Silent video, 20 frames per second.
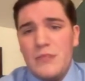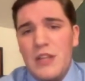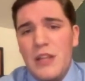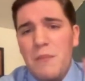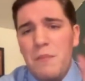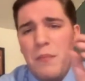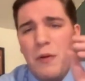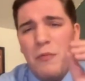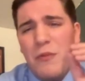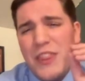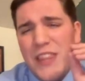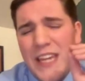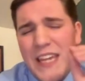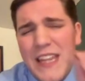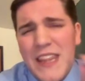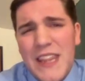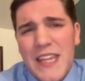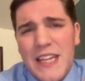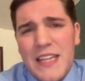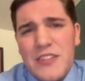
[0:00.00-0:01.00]
But
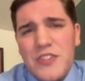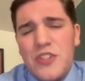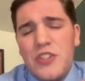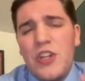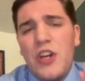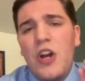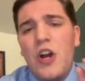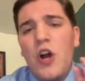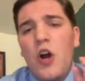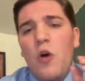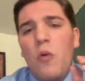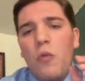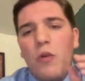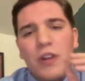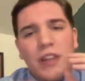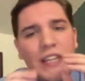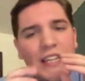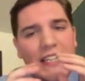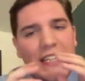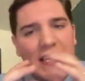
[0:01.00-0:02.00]
within this, what are
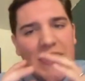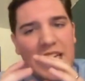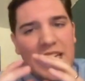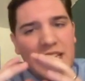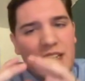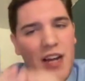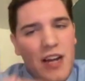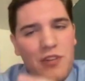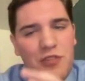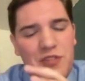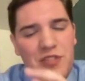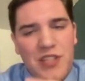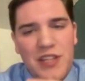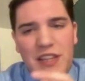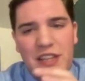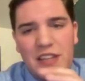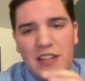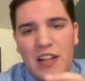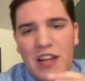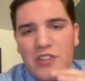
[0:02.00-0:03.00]
the key doctrines and
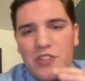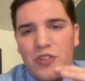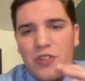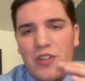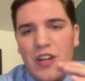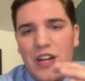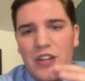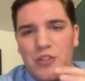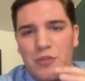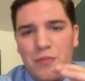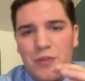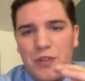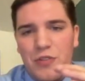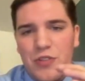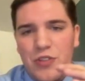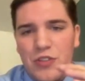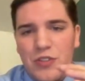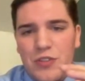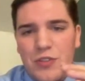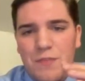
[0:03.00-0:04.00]
theological
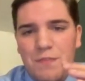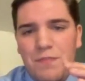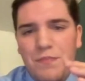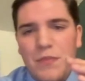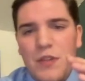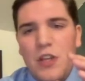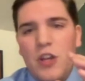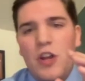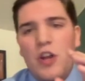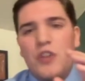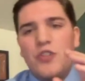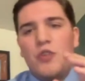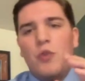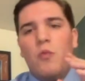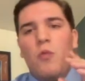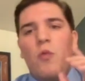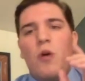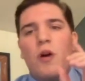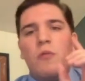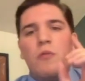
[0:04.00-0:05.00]
contributions? So
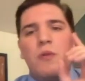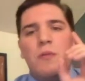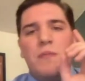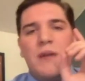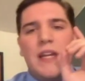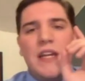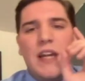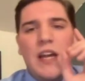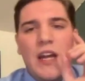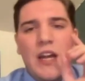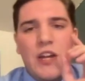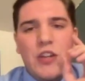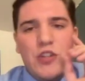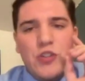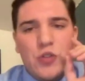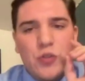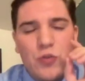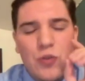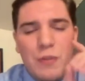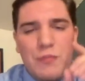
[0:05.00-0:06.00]
one would be
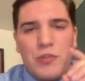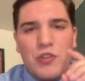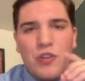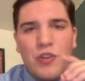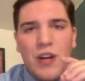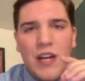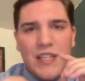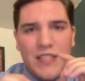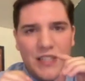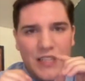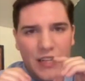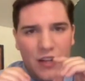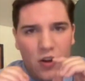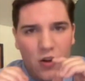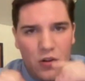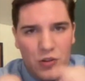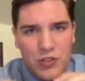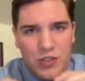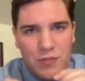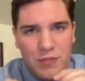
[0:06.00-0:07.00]
Scripture as the
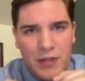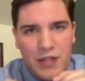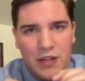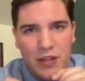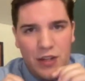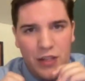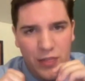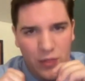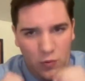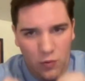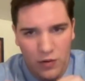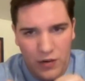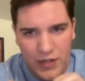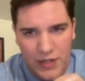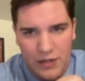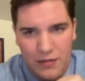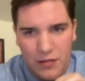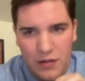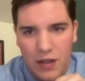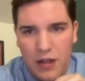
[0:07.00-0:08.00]
ultimate
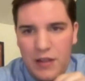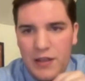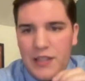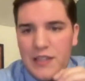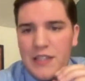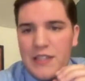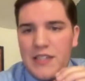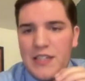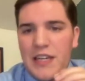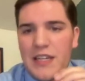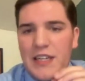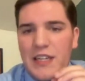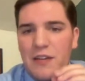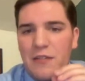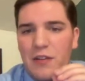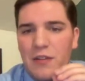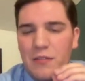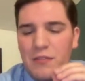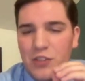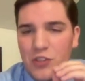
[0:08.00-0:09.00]
authority. This idea
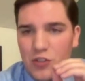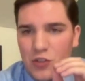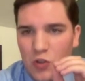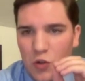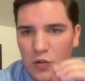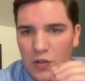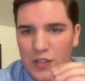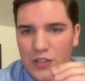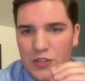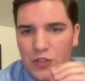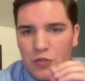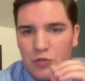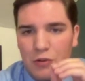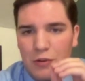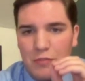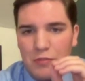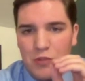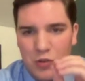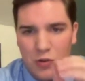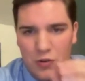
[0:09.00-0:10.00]
of a sola
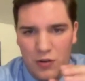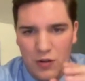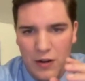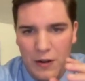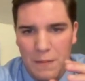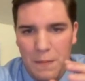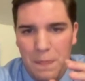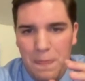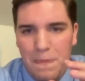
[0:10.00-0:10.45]
scriptura.